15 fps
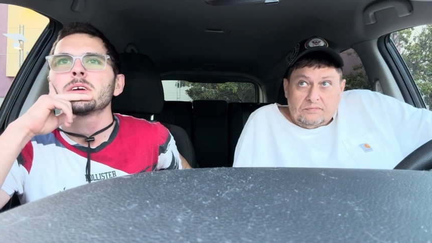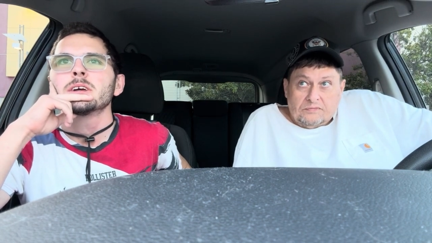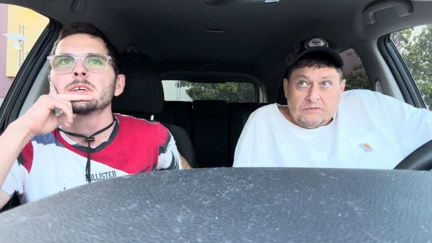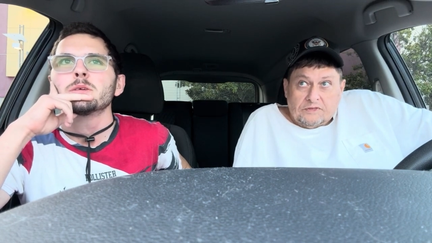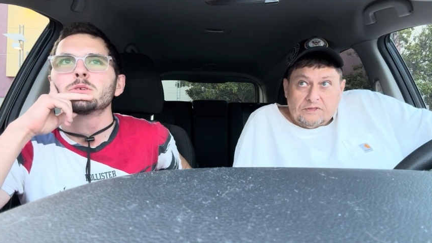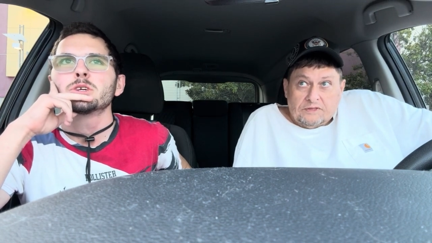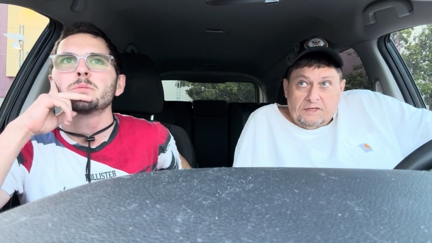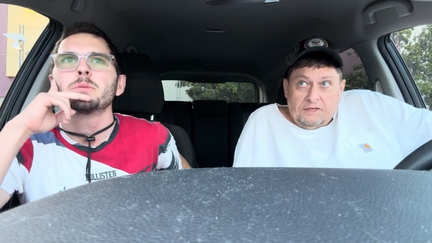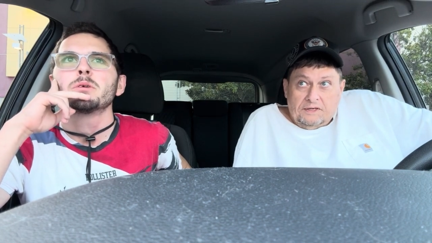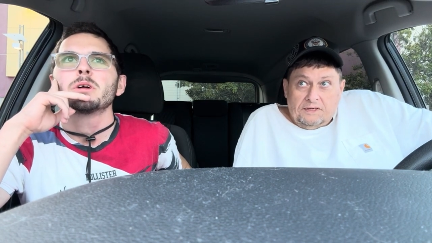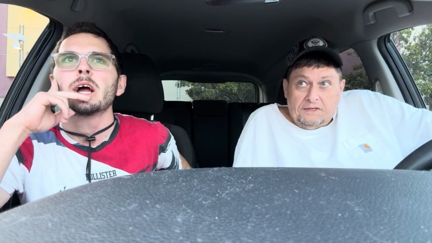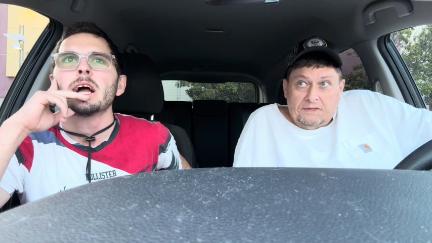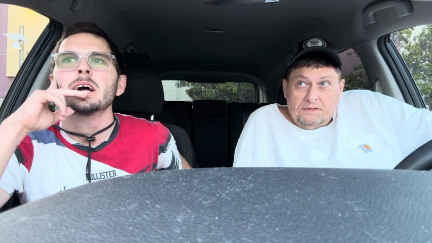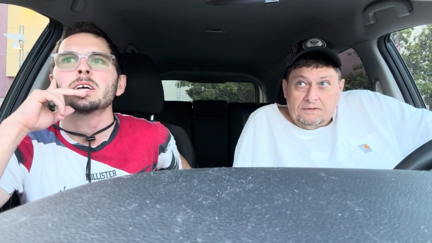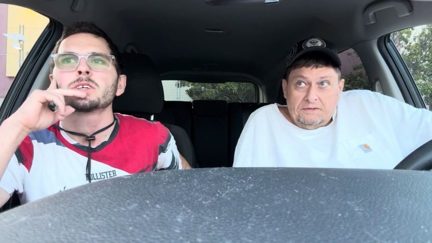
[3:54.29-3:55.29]
Speaker 1: because I'm sure people are
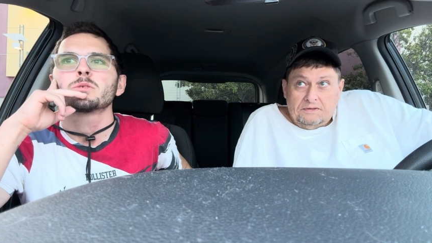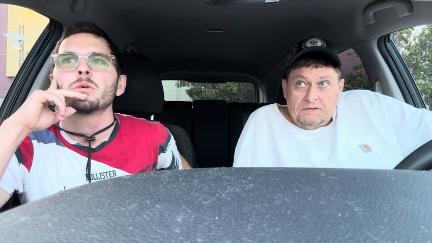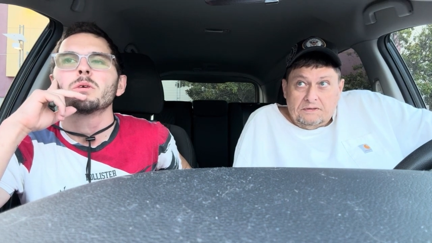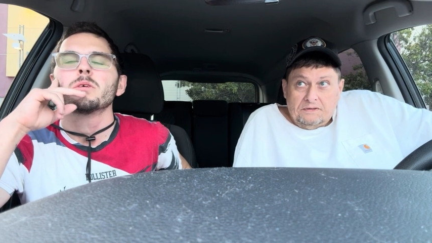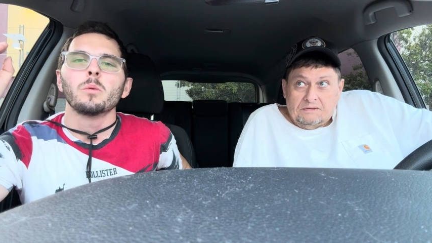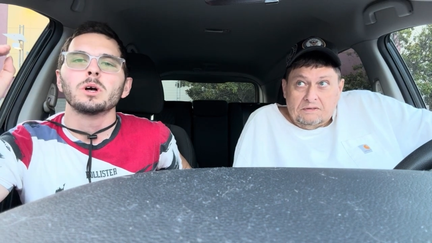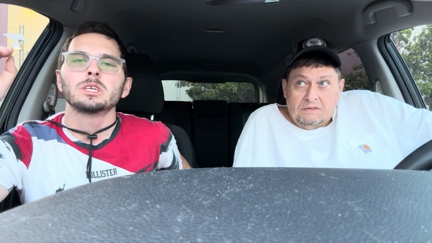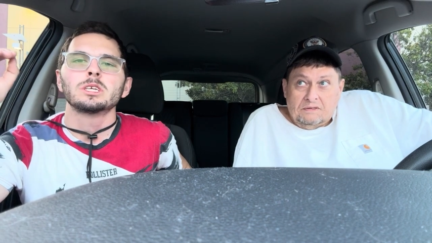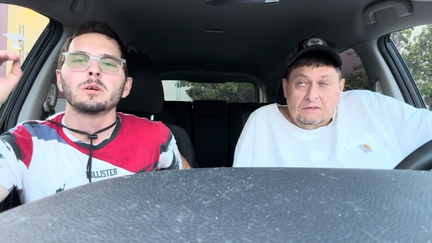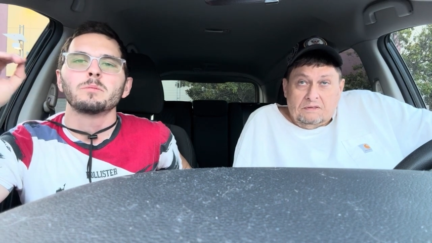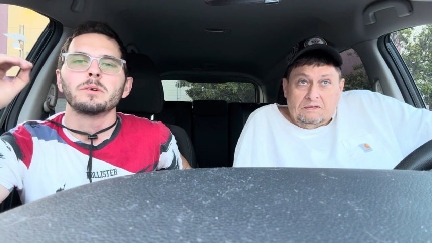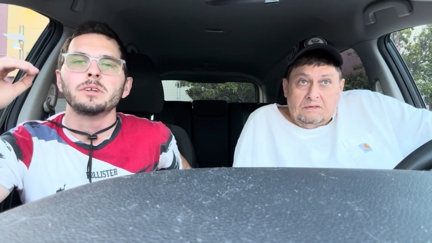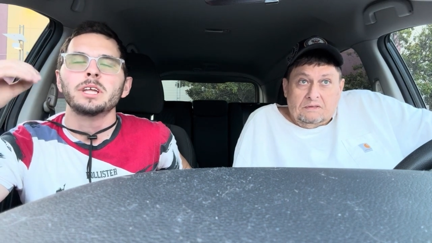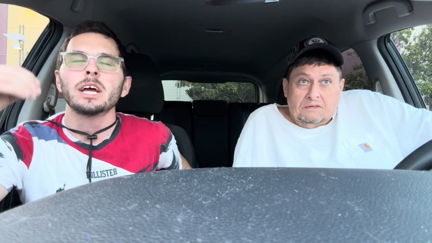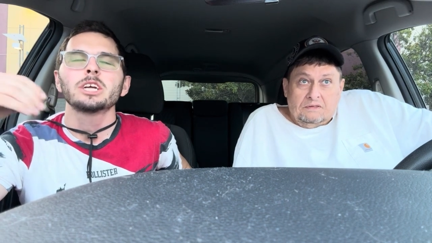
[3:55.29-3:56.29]
gonna ask, well, was the
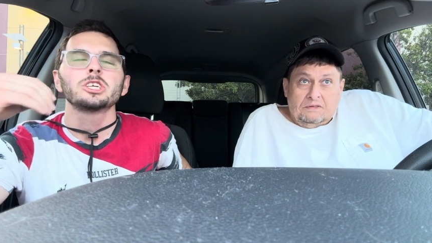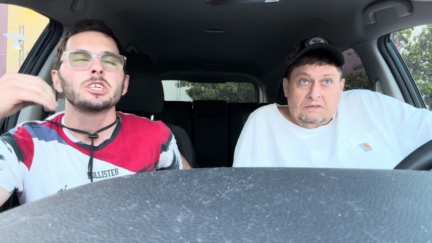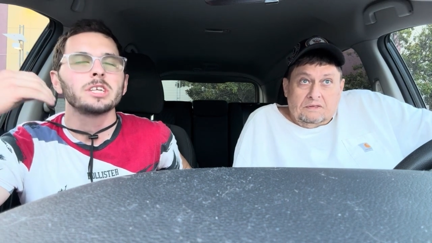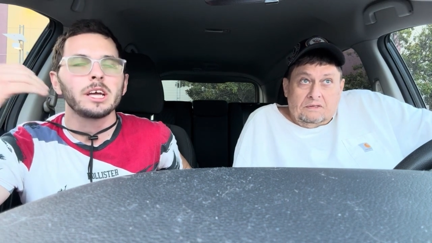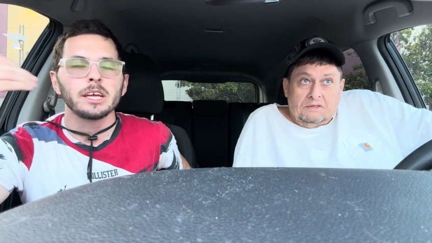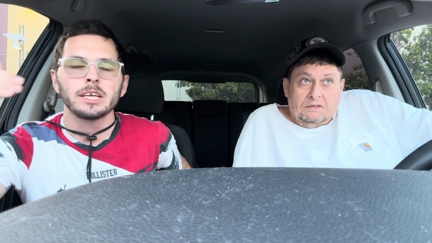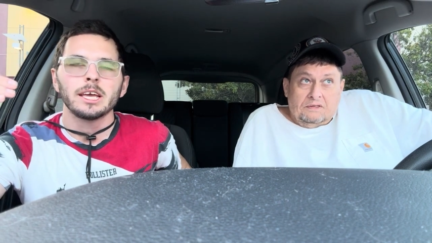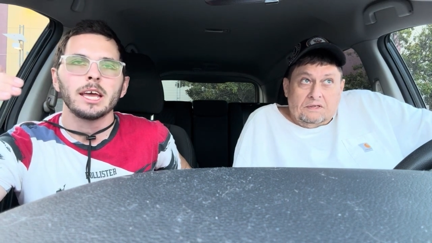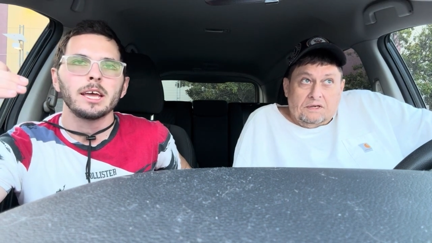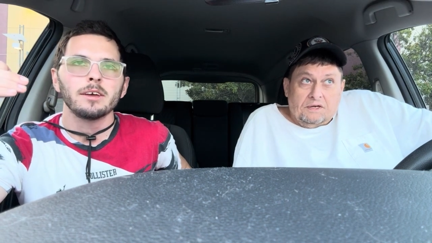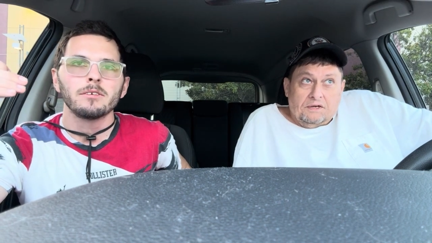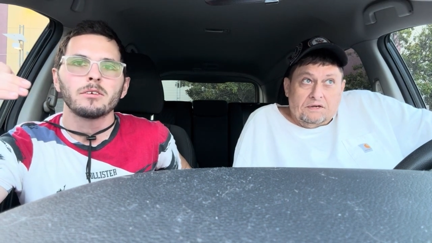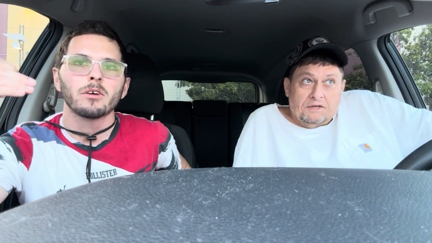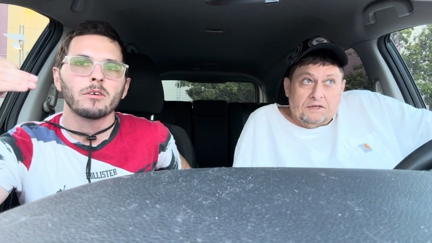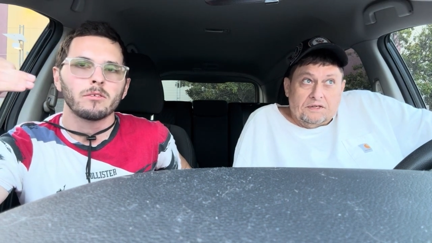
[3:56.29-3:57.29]
prediction I
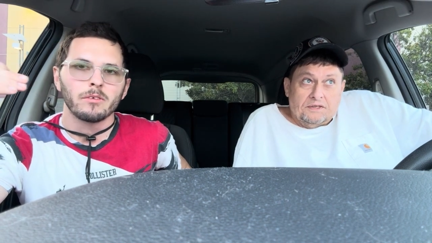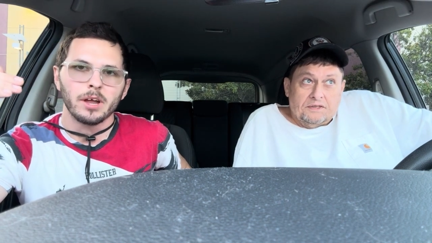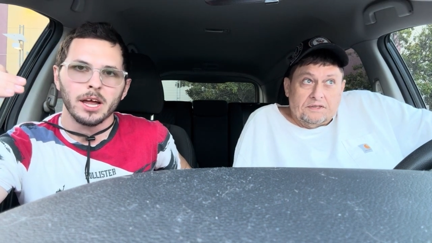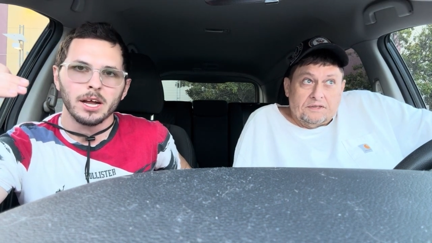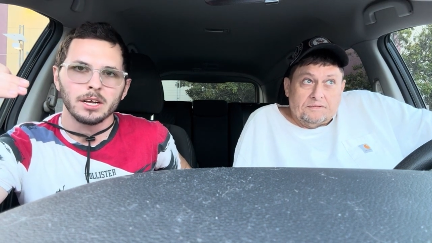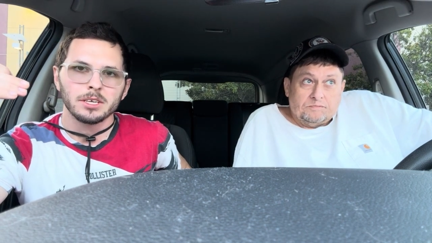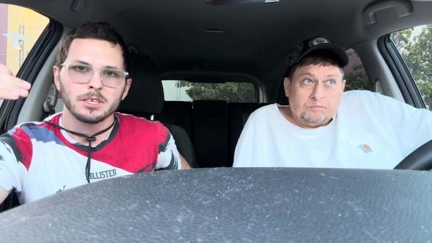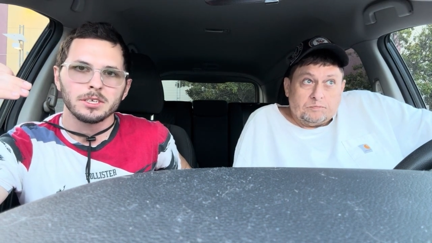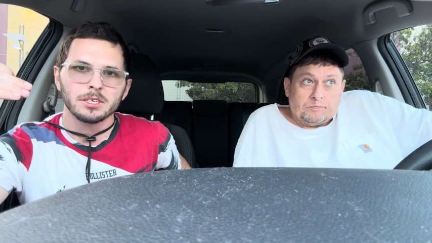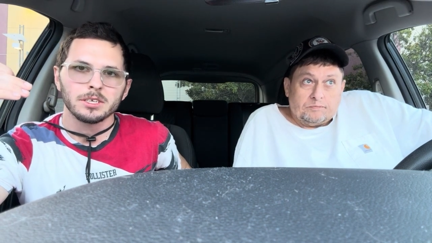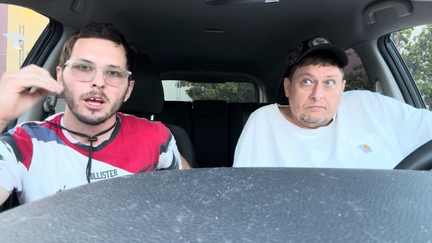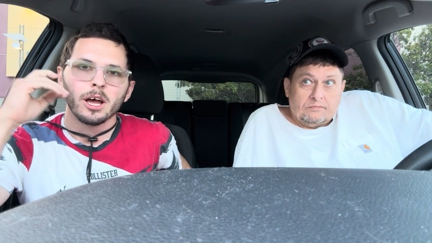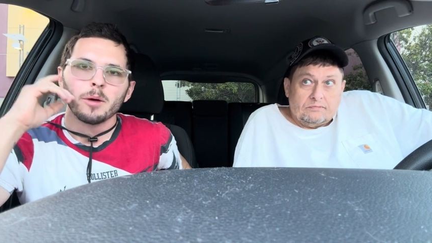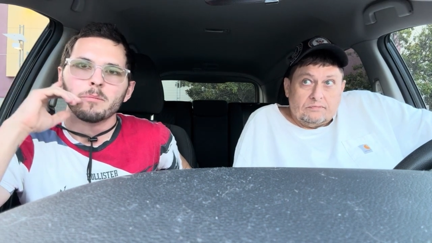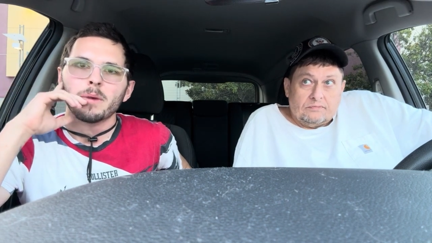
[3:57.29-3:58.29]
gave correct
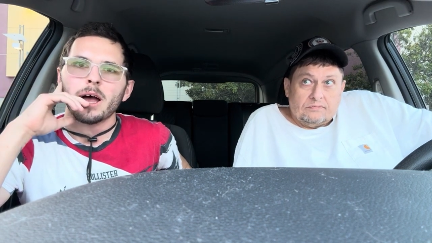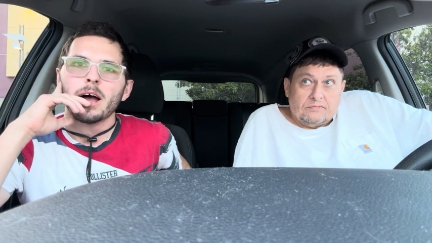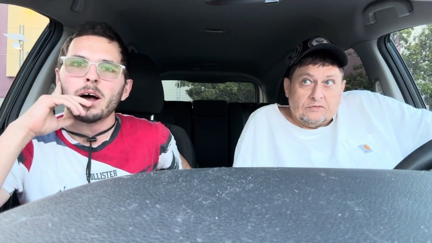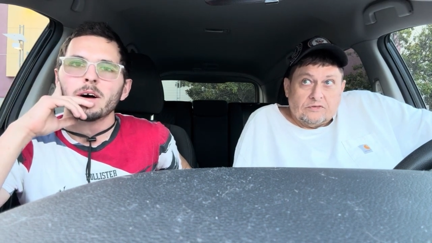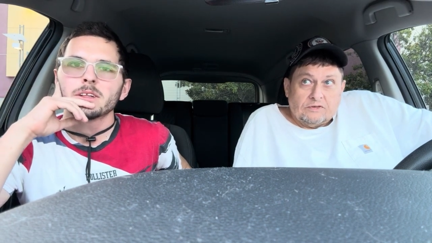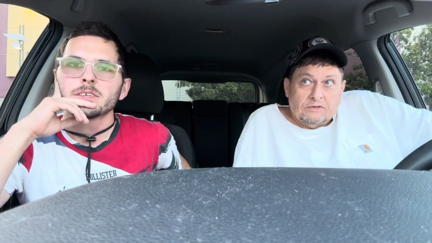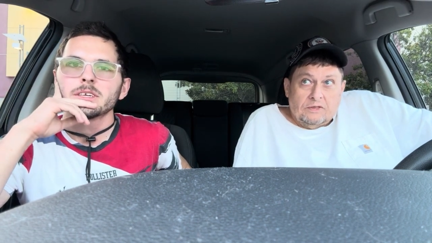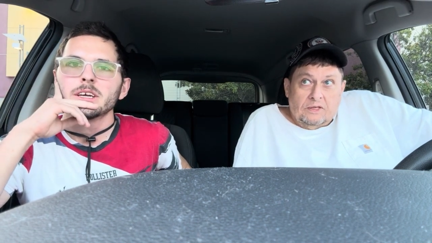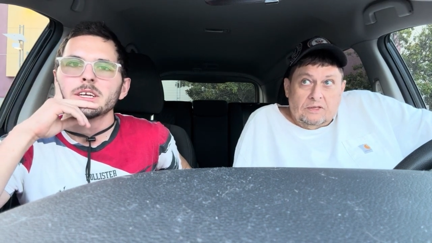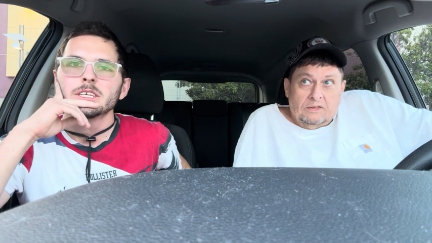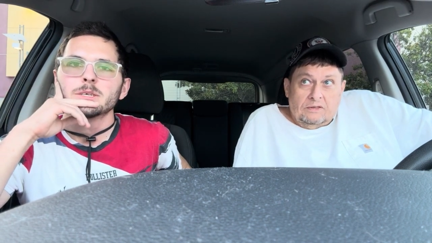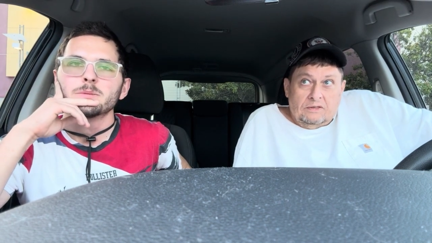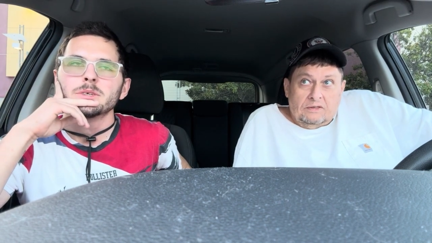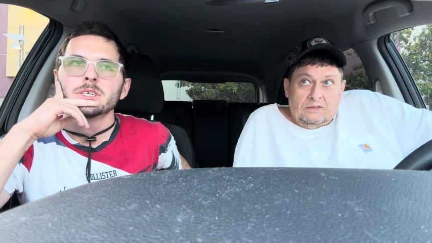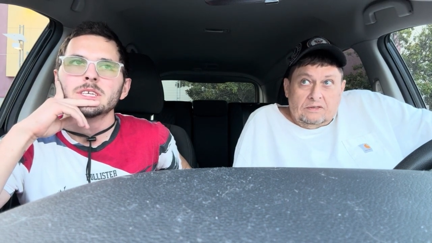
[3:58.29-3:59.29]
about a
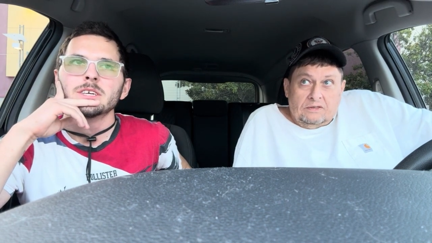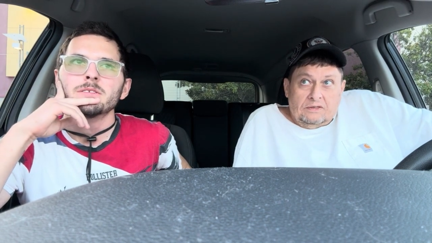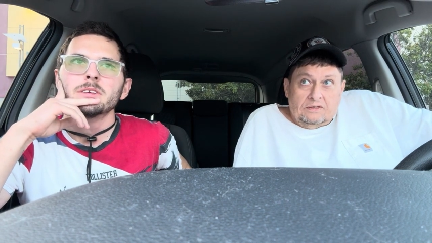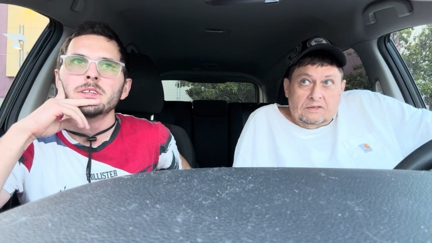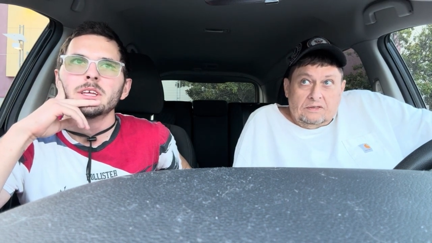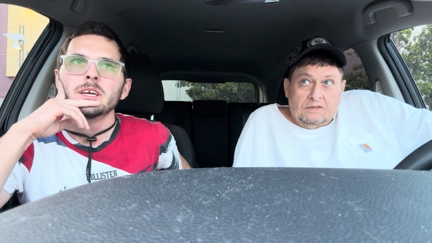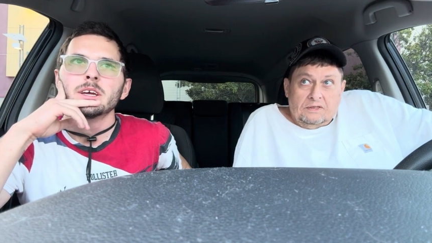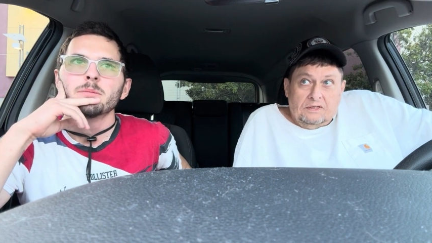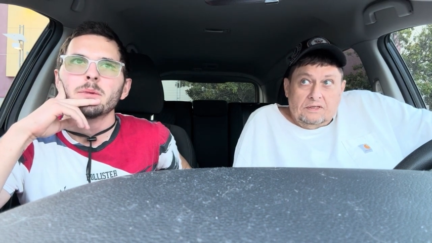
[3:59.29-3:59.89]
specific thing